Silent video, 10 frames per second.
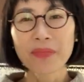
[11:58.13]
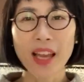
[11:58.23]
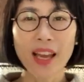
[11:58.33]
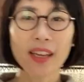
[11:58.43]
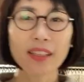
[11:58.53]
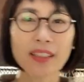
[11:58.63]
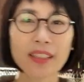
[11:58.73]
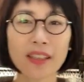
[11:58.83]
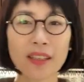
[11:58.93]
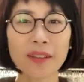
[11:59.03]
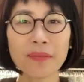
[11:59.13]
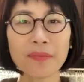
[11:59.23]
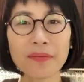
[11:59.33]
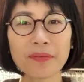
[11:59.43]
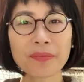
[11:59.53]
and
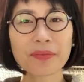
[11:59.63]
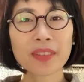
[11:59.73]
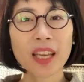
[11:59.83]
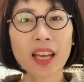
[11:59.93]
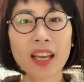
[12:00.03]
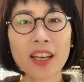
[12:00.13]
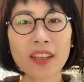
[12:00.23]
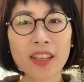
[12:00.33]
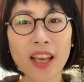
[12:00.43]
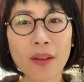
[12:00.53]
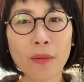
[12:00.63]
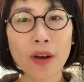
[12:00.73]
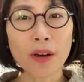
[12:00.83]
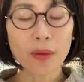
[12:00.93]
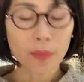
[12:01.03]
um, okay,
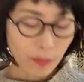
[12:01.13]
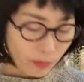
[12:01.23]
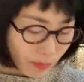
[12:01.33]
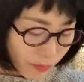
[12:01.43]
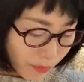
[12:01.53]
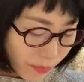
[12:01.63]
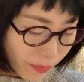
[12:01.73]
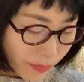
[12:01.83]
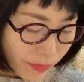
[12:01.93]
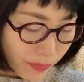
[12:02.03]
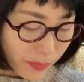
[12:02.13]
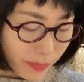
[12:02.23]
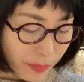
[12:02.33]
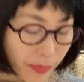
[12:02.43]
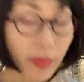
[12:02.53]
well
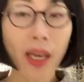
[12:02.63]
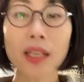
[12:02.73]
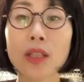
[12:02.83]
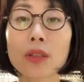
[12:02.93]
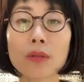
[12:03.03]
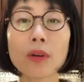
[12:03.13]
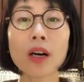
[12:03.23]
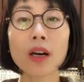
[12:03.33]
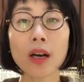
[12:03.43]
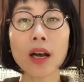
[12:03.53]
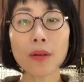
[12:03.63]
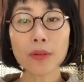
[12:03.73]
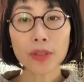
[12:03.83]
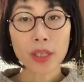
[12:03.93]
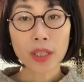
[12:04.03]
that's well i
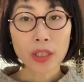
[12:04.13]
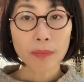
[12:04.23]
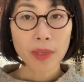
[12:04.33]
was actually